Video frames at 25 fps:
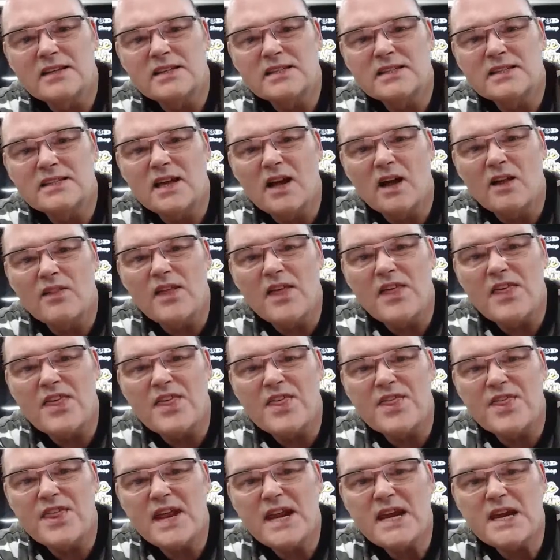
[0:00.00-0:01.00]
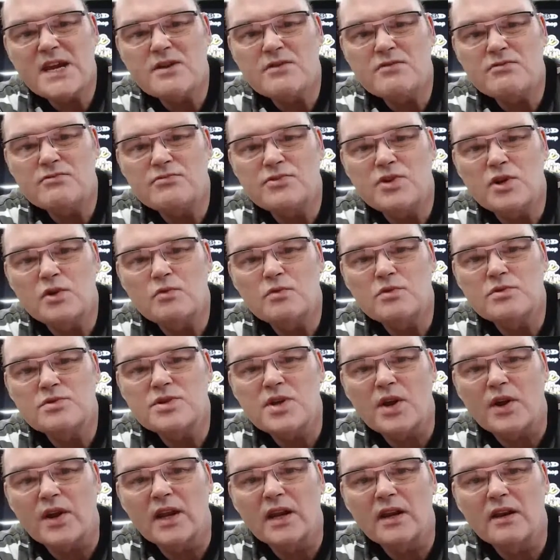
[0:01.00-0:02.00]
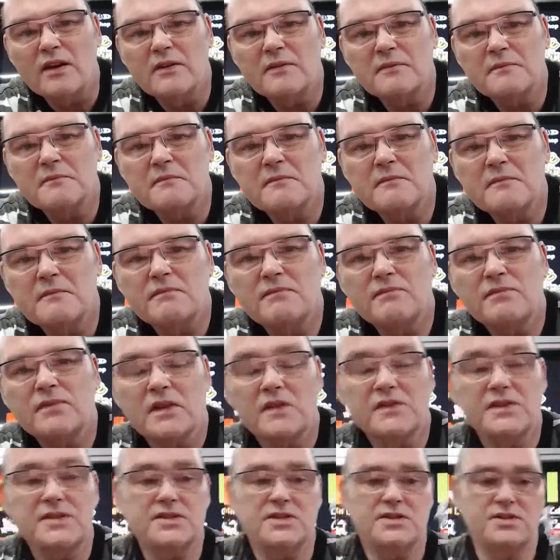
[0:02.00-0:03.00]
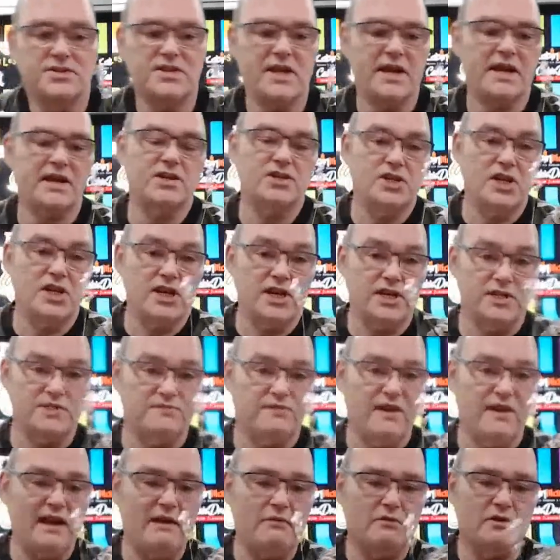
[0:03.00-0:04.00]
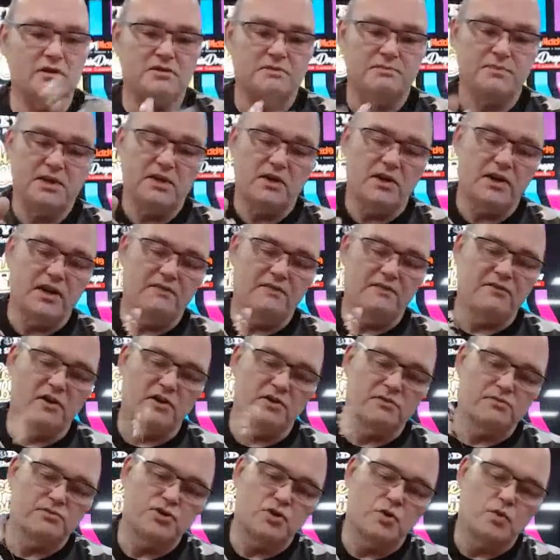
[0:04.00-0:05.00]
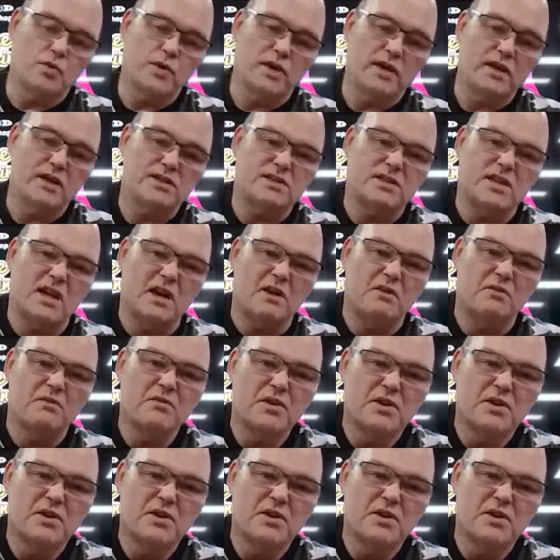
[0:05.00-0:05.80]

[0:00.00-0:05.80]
See all the thin roots of it? This is the second year it's flowered. It's been on here for 2 years now.